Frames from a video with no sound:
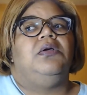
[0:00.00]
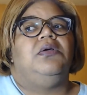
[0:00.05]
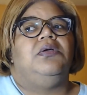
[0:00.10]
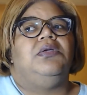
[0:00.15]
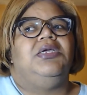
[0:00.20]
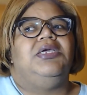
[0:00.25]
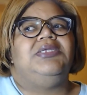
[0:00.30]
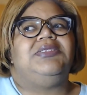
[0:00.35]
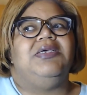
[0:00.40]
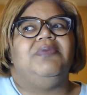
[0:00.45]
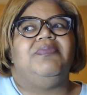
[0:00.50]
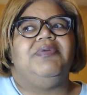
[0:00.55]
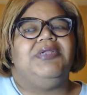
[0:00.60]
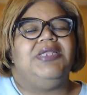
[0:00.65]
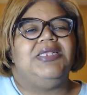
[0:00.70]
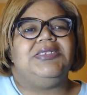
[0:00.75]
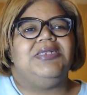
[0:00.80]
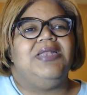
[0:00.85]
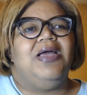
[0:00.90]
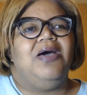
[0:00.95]
He said, but
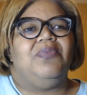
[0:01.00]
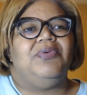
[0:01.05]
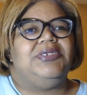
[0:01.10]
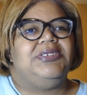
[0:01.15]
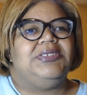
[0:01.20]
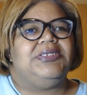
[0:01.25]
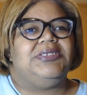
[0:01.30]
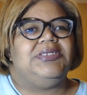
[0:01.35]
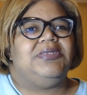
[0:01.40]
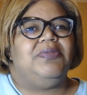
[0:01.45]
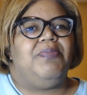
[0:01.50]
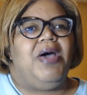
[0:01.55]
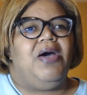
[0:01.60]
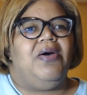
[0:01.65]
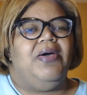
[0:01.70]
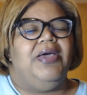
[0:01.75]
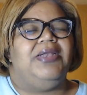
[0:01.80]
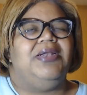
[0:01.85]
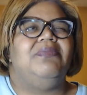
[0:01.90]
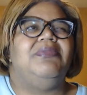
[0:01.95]
that's not what this is
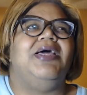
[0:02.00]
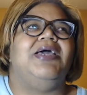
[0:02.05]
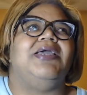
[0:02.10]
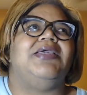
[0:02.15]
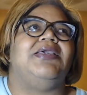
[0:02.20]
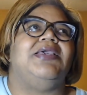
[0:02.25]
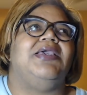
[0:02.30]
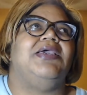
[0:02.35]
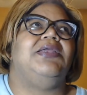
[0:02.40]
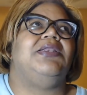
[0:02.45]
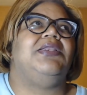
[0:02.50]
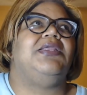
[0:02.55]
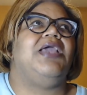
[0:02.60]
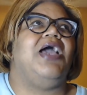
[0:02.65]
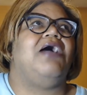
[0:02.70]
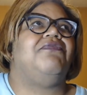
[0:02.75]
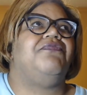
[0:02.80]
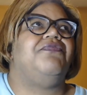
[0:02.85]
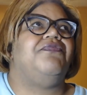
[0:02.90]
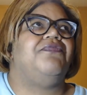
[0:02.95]
about. And I'm like, Candy,
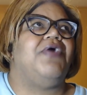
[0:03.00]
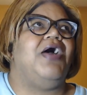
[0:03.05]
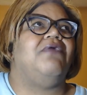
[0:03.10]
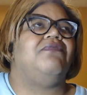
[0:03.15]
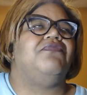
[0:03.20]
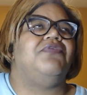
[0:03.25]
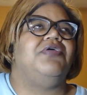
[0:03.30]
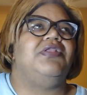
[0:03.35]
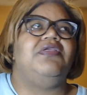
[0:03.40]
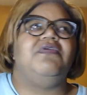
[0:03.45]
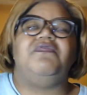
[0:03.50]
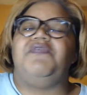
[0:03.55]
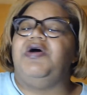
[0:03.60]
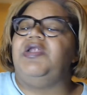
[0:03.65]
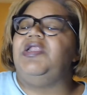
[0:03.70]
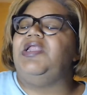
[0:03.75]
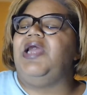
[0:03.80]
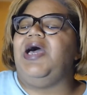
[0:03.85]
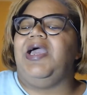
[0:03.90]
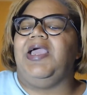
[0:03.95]
I really
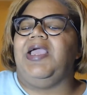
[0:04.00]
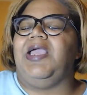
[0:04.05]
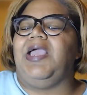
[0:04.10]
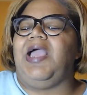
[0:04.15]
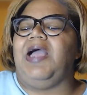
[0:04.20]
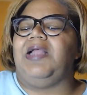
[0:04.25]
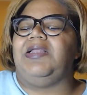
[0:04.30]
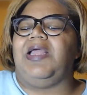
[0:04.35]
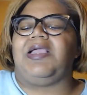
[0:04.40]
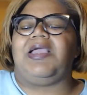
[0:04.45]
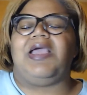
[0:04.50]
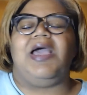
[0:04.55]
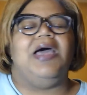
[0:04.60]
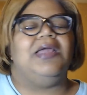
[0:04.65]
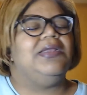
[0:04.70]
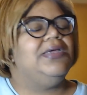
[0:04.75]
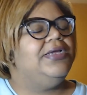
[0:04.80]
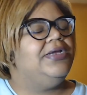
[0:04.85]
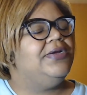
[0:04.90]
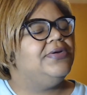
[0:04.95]
felt like that
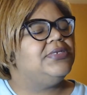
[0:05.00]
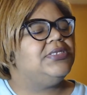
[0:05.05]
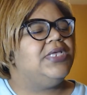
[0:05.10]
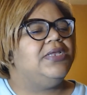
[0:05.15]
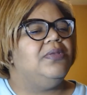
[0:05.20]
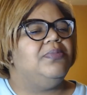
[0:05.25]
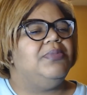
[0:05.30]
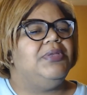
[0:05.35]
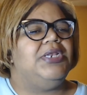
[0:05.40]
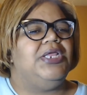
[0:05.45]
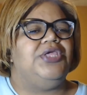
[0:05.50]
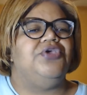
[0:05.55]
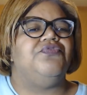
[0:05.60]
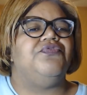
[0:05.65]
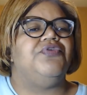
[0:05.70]
kind of irritated me that you